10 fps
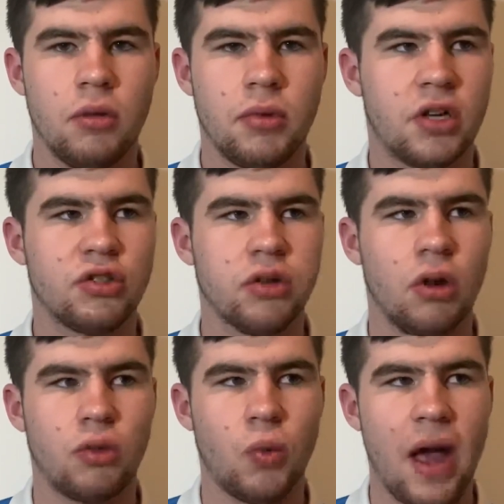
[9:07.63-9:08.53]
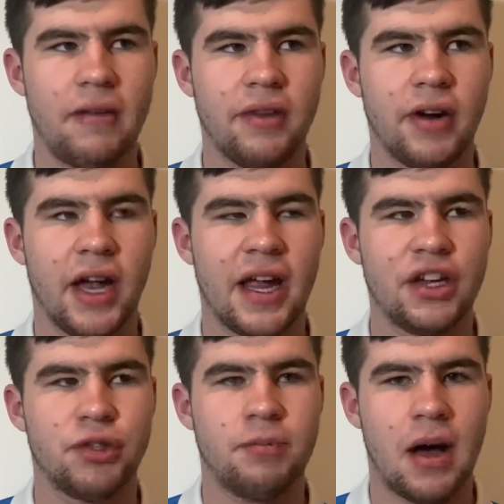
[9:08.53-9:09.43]
Because, look, we're in a
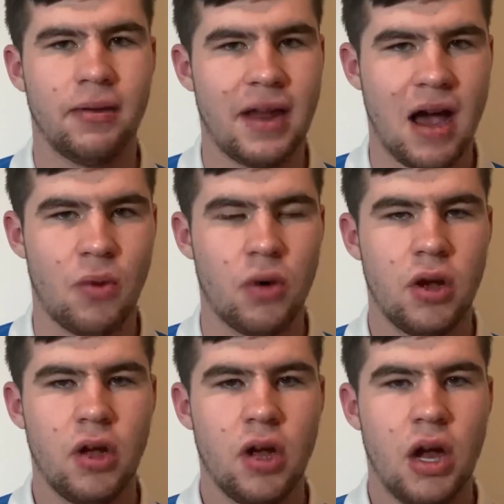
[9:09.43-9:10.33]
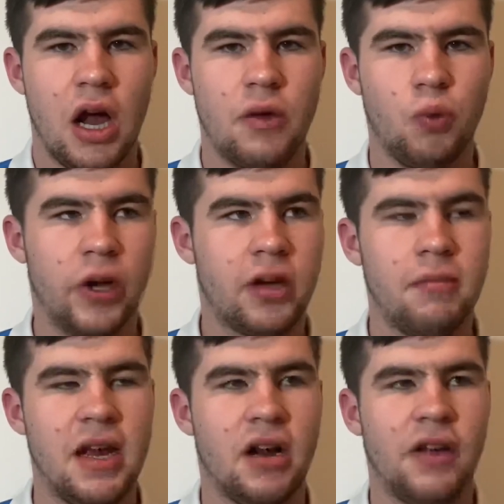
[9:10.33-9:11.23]
relegation battle now, and Wickham
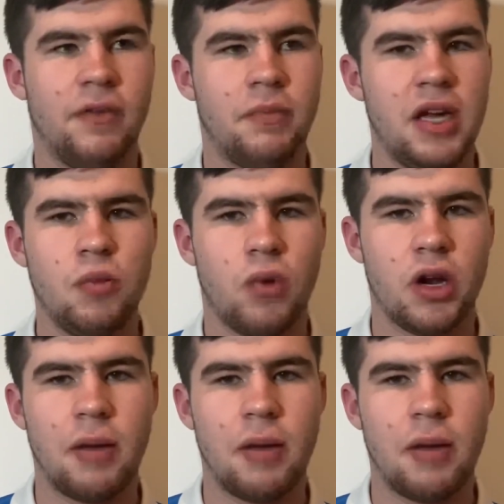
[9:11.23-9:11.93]
may not even be in one.